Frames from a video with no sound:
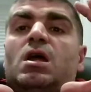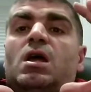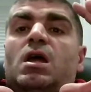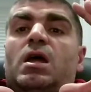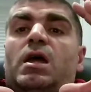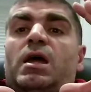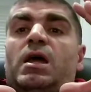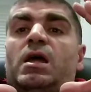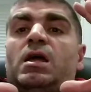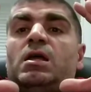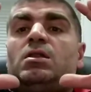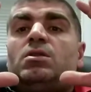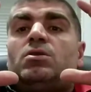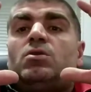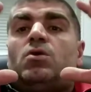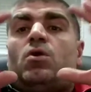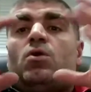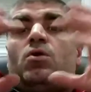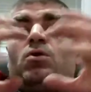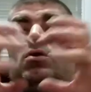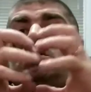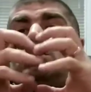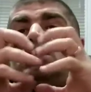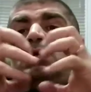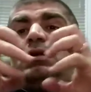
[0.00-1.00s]
and
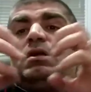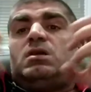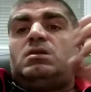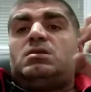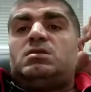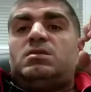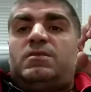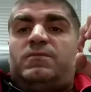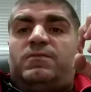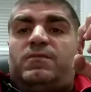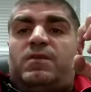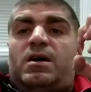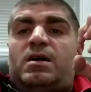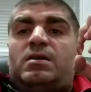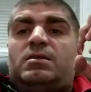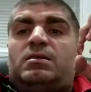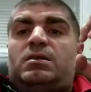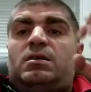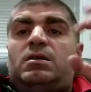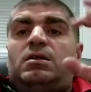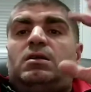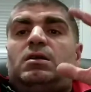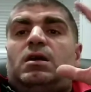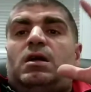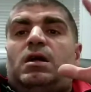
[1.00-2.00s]
or he's dividing,